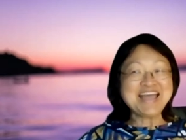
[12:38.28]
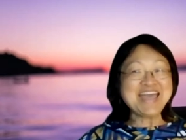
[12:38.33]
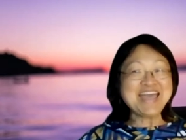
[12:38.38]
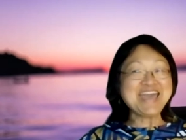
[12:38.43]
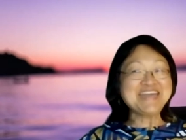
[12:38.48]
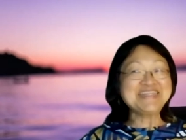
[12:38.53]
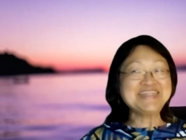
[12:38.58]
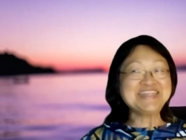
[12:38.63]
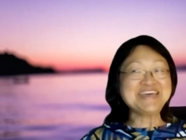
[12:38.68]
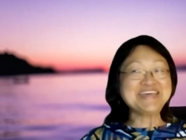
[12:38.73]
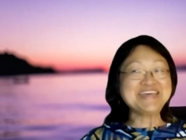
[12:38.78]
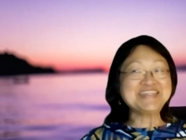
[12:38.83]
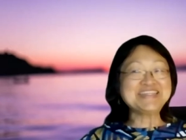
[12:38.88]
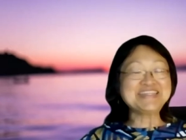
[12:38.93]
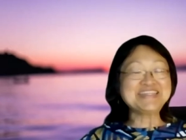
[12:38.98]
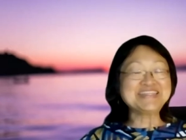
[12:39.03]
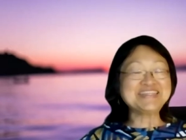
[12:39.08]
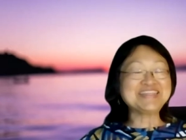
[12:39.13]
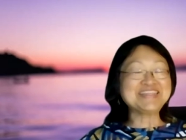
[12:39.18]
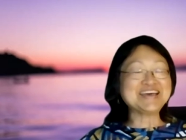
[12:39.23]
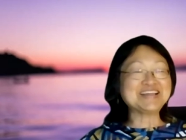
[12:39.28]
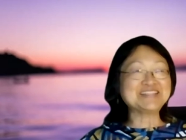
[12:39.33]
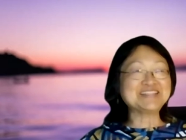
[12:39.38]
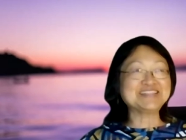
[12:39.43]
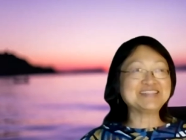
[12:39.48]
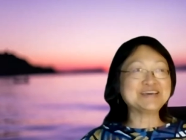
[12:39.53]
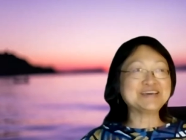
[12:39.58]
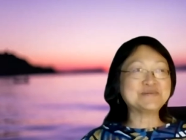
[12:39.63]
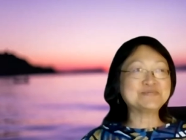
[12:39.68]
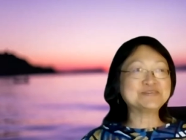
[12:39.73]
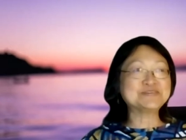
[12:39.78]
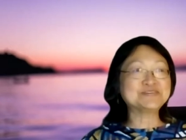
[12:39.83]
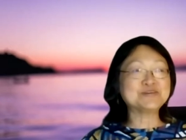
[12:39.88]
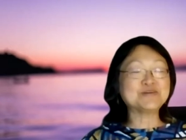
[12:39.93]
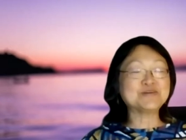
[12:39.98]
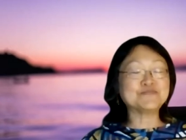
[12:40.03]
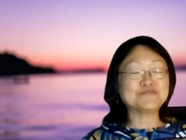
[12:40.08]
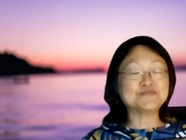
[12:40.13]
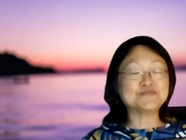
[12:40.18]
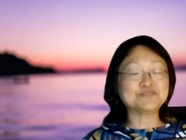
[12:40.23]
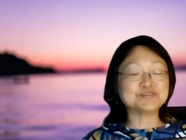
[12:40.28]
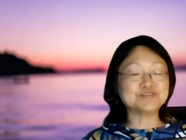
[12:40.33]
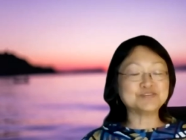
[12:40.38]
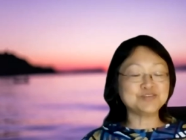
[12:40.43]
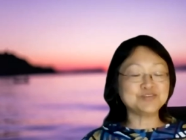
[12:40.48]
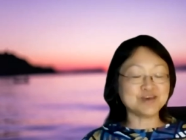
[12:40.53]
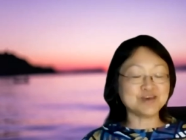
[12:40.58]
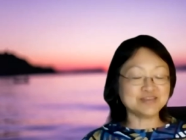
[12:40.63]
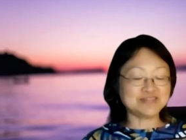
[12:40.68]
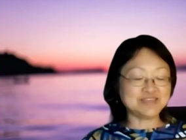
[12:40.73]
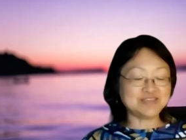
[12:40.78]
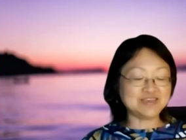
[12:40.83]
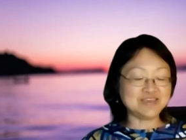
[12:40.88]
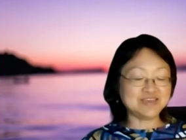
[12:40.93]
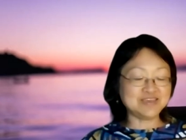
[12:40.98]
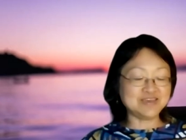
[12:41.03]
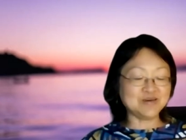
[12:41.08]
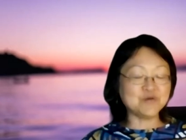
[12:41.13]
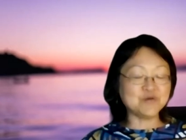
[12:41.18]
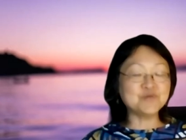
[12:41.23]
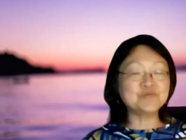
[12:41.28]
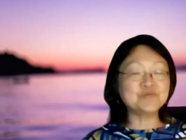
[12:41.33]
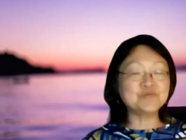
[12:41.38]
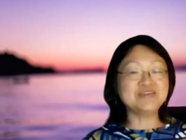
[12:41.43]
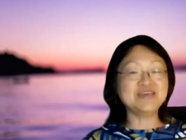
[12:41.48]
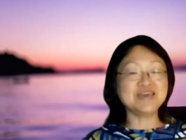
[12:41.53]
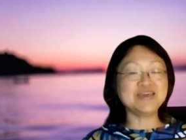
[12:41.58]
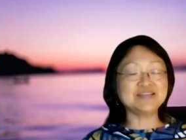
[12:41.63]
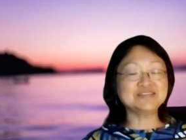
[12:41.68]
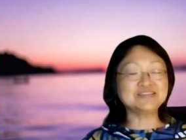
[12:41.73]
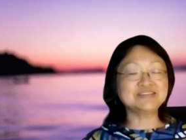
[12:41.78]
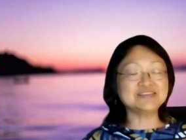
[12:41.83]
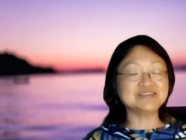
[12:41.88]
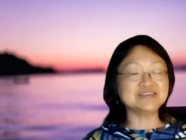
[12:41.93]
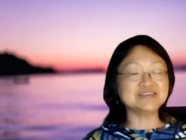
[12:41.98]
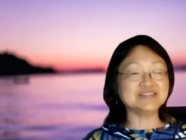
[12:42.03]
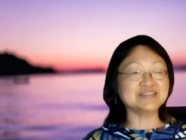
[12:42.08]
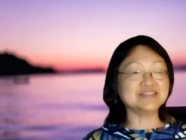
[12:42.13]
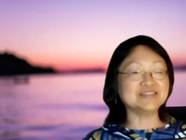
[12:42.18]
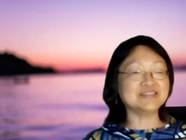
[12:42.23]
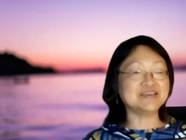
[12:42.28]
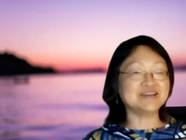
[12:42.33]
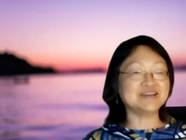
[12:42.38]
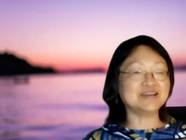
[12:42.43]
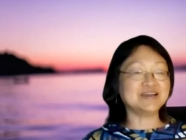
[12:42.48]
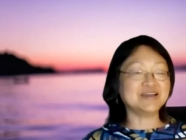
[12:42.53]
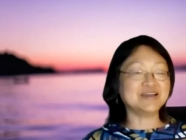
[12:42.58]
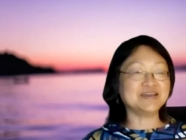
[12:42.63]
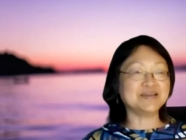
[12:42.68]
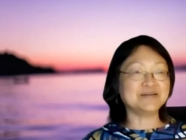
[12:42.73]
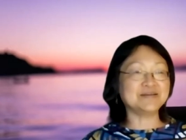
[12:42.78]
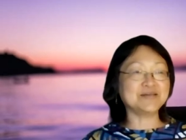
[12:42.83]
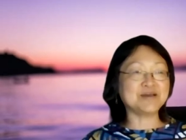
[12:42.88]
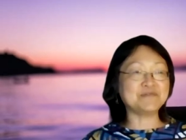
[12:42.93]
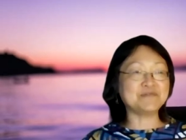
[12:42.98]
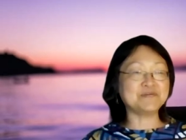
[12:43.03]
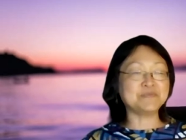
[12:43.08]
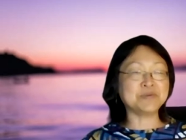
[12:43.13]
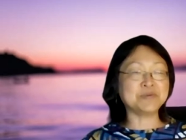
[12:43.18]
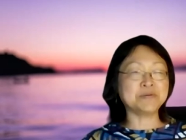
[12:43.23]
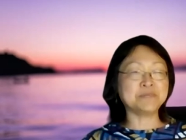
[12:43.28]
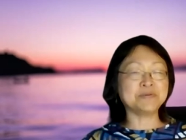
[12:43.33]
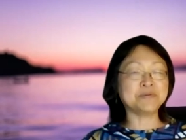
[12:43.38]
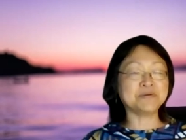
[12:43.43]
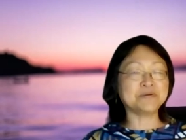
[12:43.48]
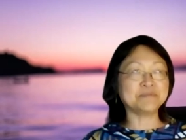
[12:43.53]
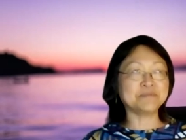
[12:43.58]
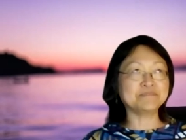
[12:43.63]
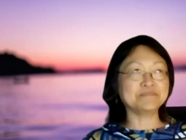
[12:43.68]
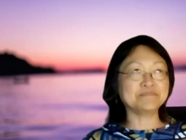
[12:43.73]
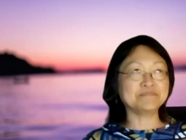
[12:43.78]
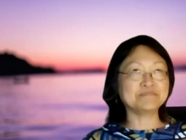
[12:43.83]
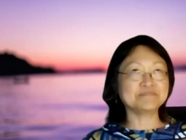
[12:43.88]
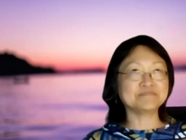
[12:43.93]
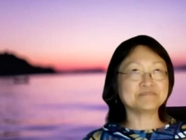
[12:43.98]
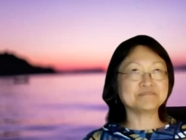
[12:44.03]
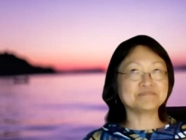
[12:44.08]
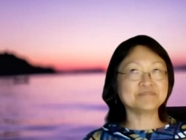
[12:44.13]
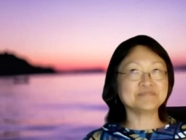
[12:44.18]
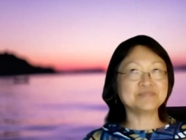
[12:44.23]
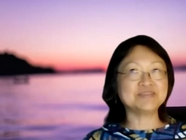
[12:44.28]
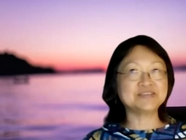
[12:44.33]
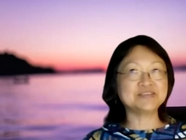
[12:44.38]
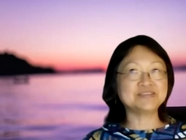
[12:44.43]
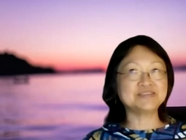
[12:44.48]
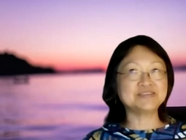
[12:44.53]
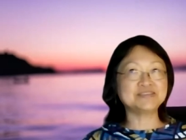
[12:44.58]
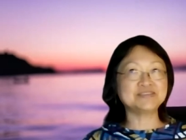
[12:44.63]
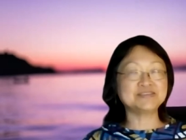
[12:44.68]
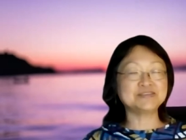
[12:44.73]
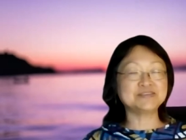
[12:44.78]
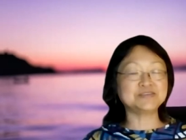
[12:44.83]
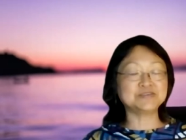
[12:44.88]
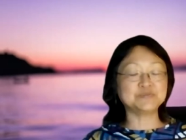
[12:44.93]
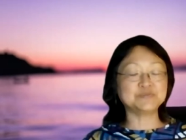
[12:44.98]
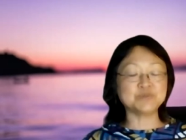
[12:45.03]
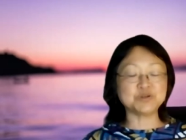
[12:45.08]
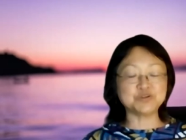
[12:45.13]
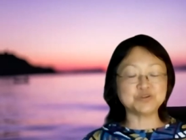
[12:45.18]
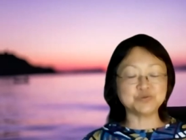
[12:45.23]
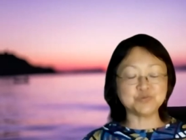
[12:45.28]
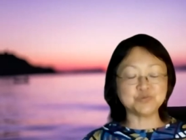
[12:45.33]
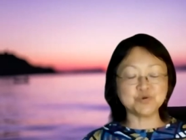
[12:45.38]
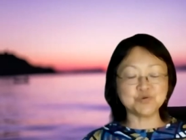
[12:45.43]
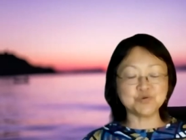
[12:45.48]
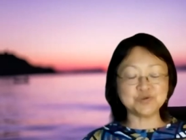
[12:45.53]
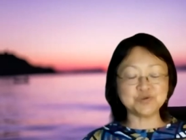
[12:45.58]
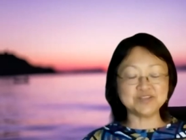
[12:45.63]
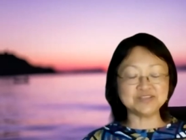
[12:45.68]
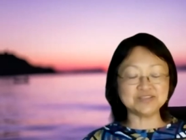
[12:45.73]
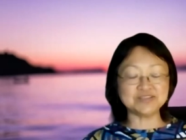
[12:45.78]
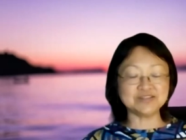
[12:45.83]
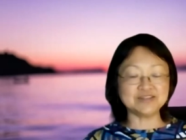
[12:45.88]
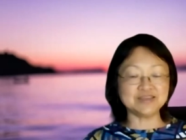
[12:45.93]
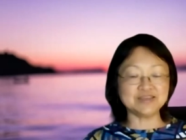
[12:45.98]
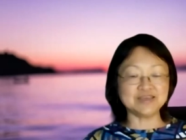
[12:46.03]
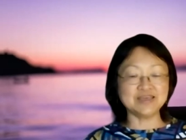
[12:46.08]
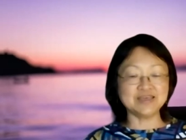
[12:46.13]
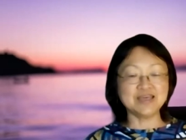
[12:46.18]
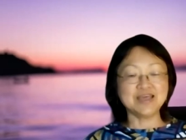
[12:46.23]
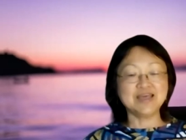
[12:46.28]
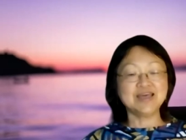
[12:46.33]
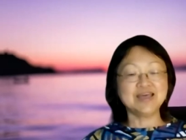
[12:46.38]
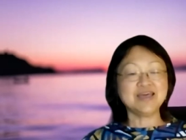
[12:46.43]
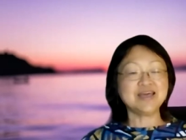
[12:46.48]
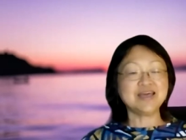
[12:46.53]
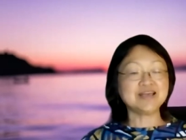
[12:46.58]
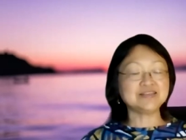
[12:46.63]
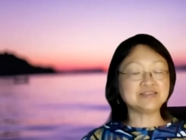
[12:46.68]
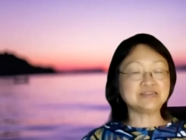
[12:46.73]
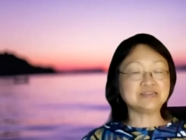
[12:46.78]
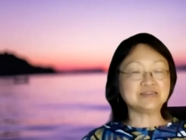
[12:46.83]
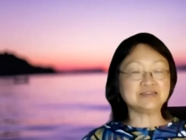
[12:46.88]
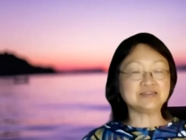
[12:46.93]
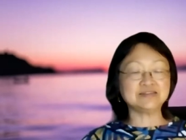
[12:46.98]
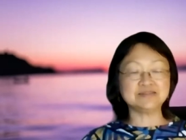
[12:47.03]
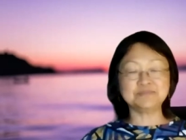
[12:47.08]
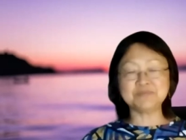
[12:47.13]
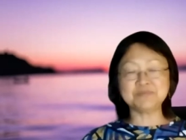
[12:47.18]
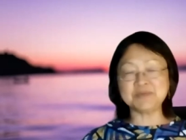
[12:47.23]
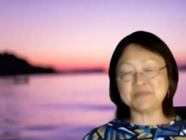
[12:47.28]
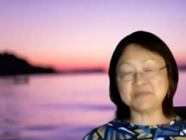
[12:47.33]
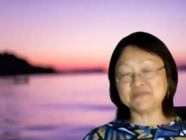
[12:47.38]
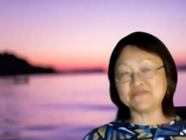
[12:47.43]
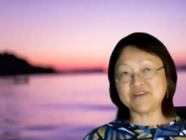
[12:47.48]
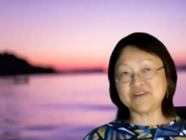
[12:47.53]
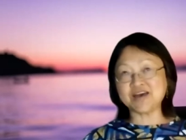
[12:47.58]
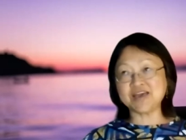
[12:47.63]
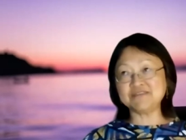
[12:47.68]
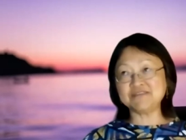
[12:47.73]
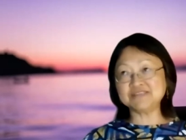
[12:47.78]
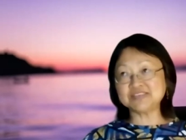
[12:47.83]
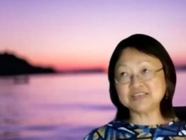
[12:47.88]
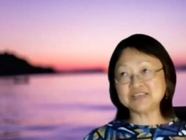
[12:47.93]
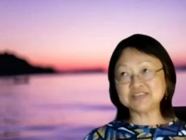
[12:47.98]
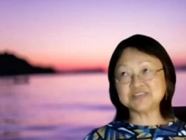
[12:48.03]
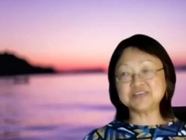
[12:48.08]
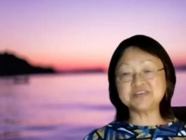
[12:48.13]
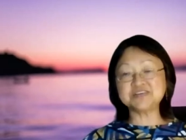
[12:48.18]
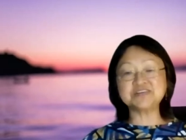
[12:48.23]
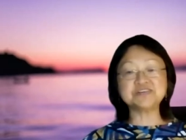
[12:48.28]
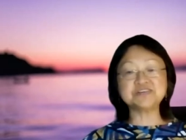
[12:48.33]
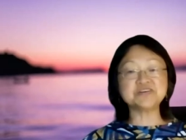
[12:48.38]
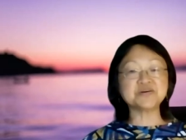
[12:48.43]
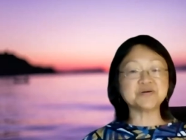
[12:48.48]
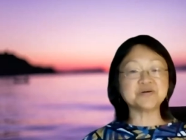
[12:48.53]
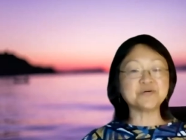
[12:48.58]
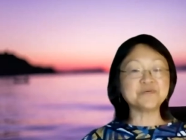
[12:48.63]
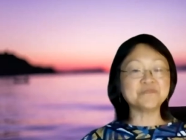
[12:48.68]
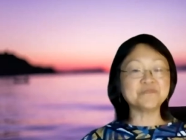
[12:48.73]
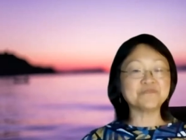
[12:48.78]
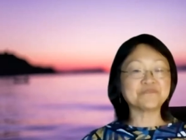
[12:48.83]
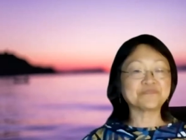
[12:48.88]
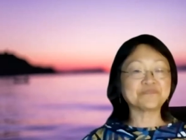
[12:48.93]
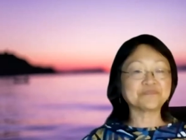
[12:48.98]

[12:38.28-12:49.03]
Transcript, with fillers: And then that was, of course, not the only incident that I remember. This is much more recently, as in maybe 5-6 years ago.